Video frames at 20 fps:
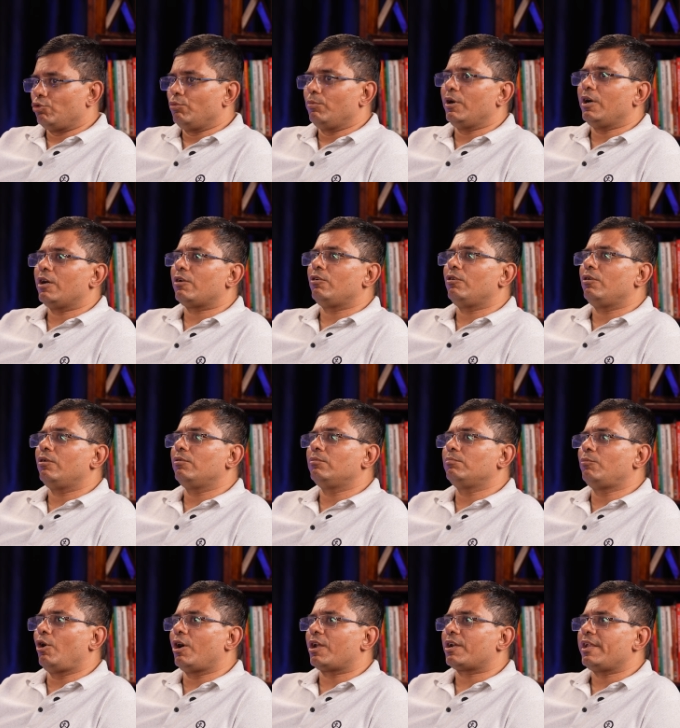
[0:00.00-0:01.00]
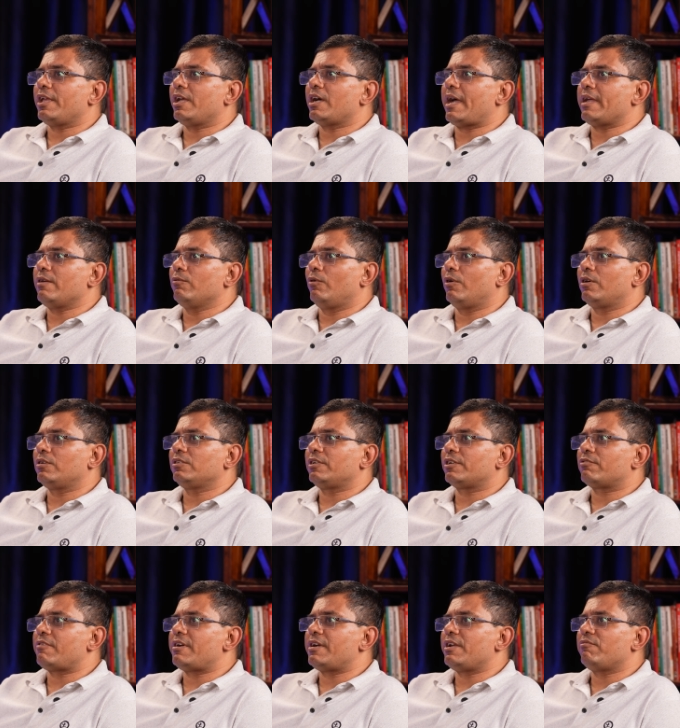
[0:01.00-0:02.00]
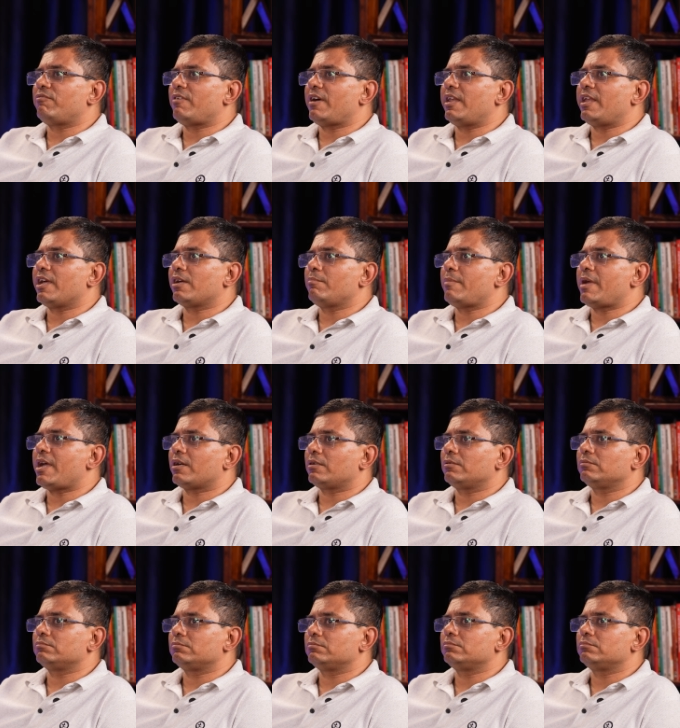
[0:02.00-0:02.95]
tomorrow morning I want the 25 lakh back.